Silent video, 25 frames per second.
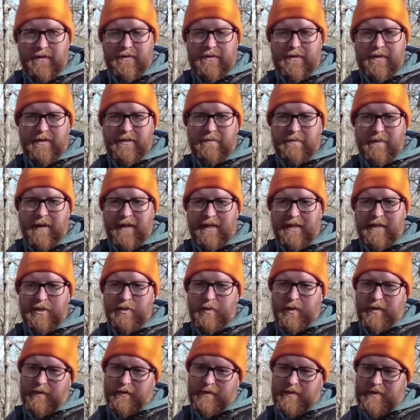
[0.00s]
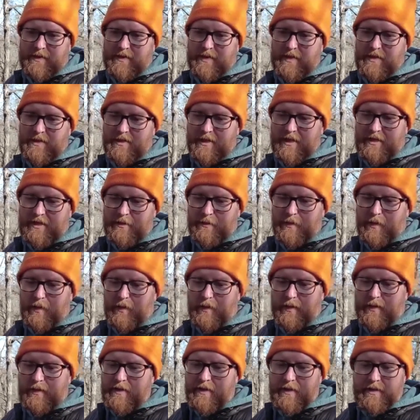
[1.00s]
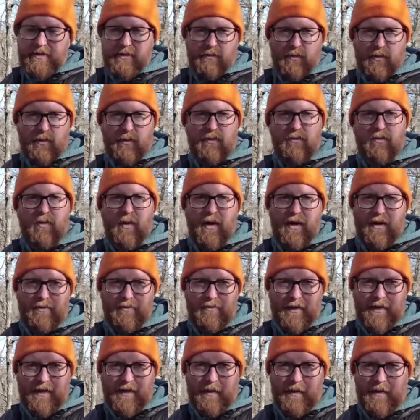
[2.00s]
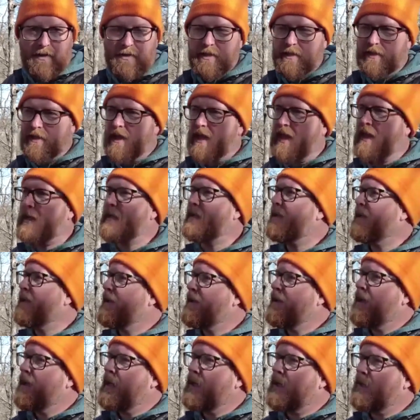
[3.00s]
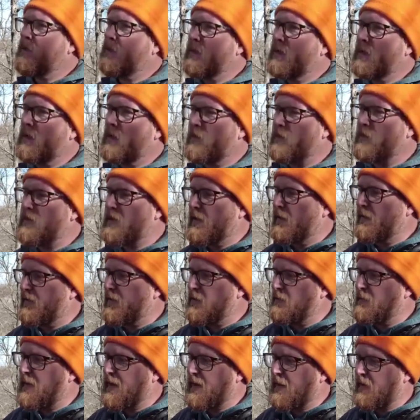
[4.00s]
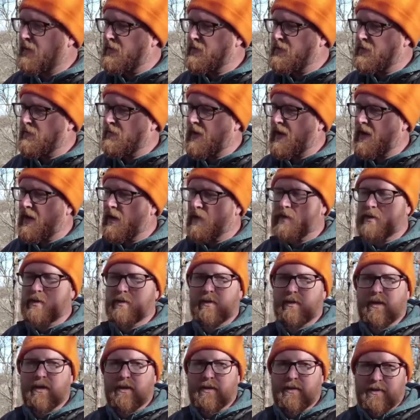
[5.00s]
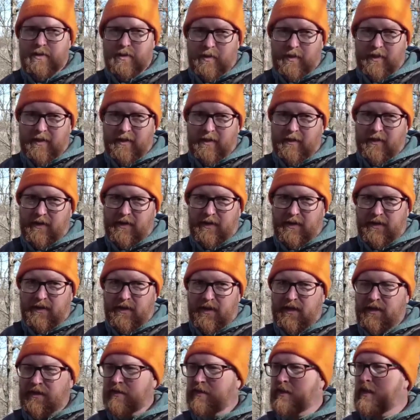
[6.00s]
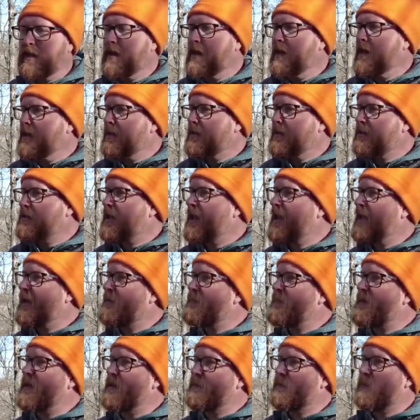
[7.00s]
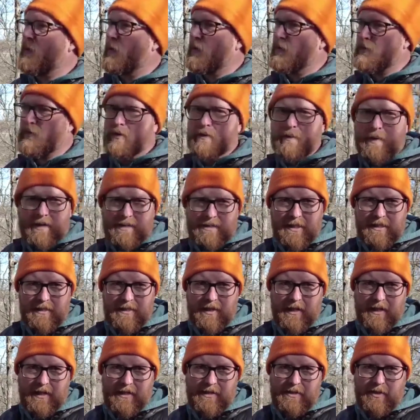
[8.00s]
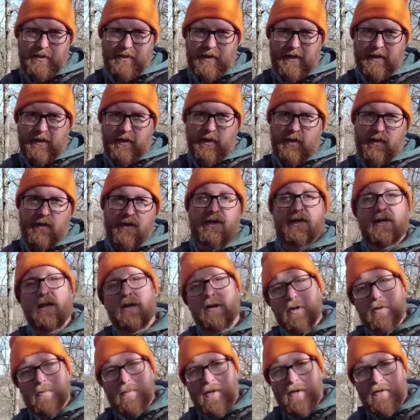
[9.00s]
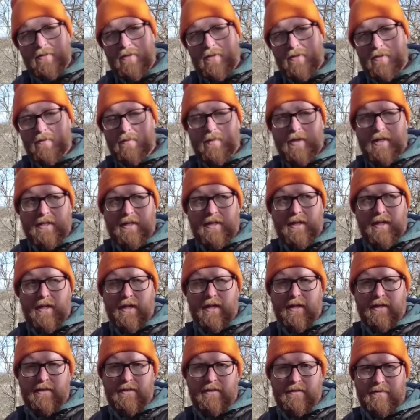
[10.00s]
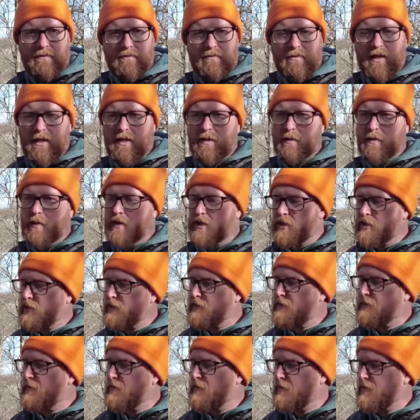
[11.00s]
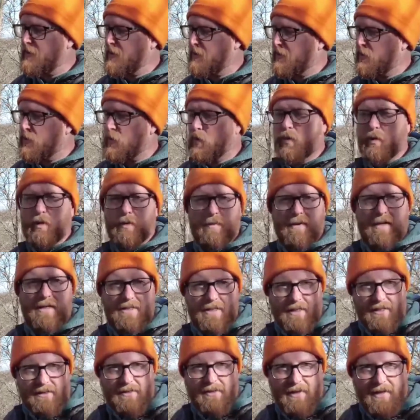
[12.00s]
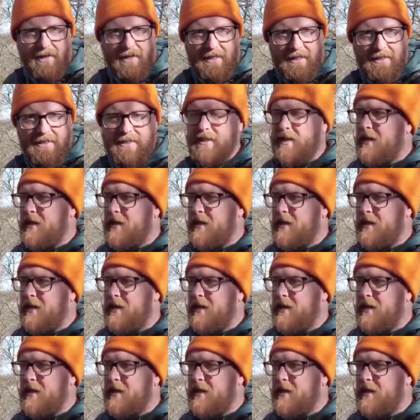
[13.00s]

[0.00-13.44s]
to make a trail that's sustainable and doesn't remove wildflowers, and that real delicate balance of how do you cut a trail in and take people to amazing things so they learn and care about them, but not vanquish the cool, amazing things.